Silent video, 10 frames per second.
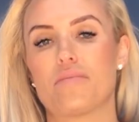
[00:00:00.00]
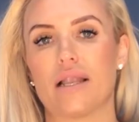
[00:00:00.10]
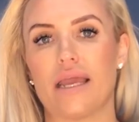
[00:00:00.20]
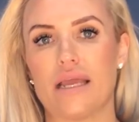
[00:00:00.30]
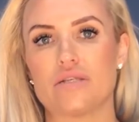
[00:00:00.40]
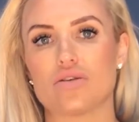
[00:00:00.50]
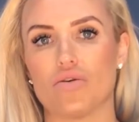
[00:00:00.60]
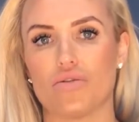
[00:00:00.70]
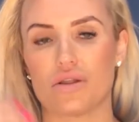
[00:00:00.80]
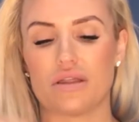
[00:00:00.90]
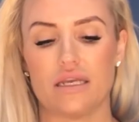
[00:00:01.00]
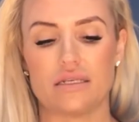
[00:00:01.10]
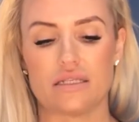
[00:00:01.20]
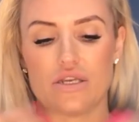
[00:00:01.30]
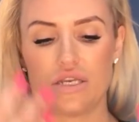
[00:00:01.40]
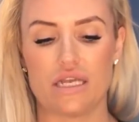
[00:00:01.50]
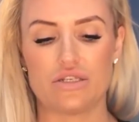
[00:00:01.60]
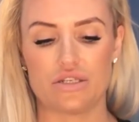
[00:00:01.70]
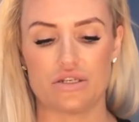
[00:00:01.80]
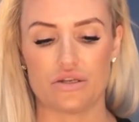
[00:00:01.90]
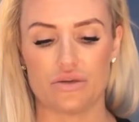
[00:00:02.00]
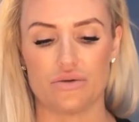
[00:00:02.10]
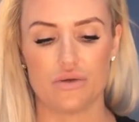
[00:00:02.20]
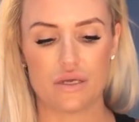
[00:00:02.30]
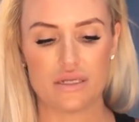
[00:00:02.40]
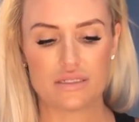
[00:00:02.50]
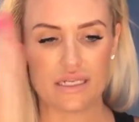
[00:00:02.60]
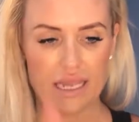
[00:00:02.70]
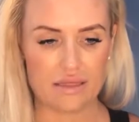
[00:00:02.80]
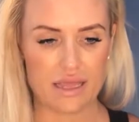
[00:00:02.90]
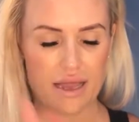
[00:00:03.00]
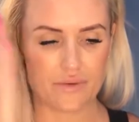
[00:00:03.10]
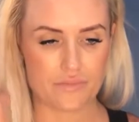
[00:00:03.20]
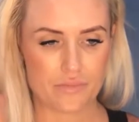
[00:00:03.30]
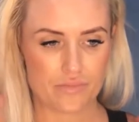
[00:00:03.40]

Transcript: planned all the things that you need to do to get that,